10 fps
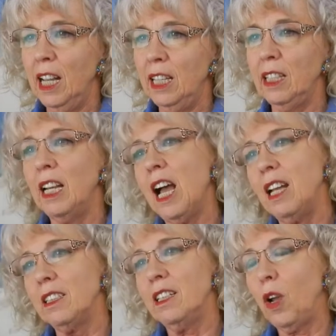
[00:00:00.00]
and
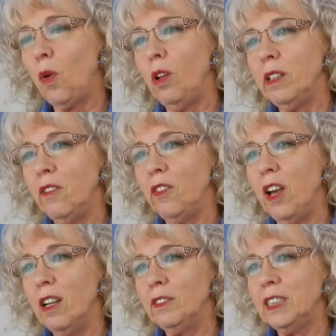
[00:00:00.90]
enhance their quality of
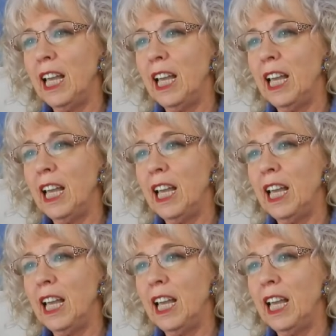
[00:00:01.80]
lives.